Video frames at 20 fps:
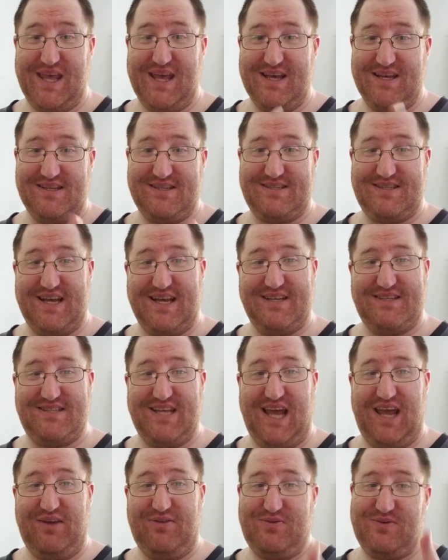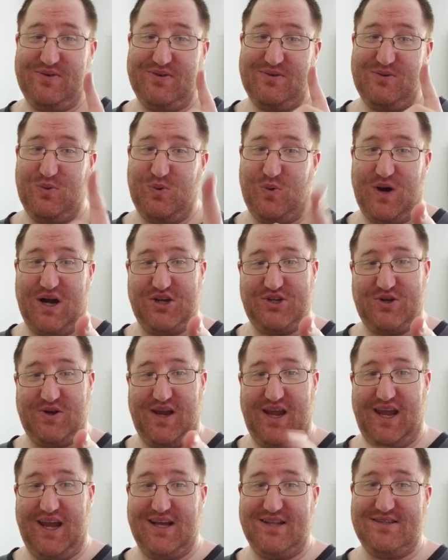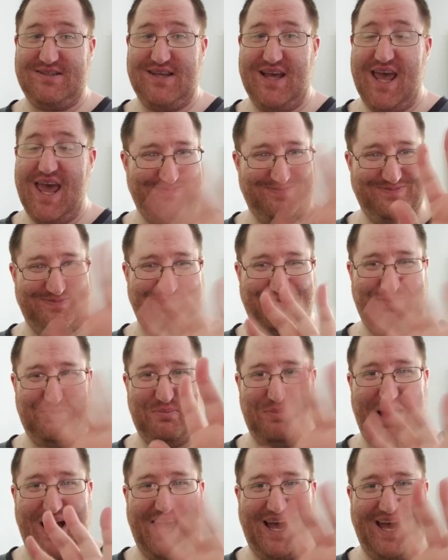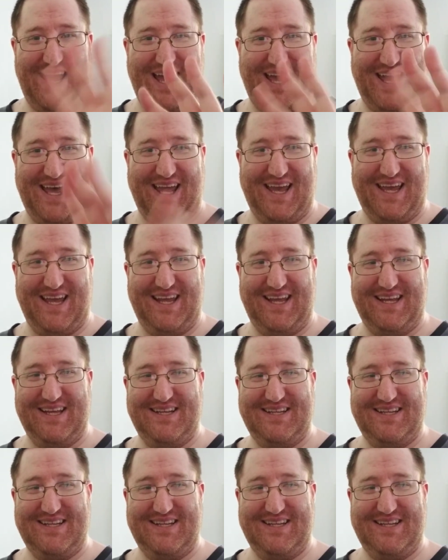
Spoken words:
Stay safe, wash your hands. Bye.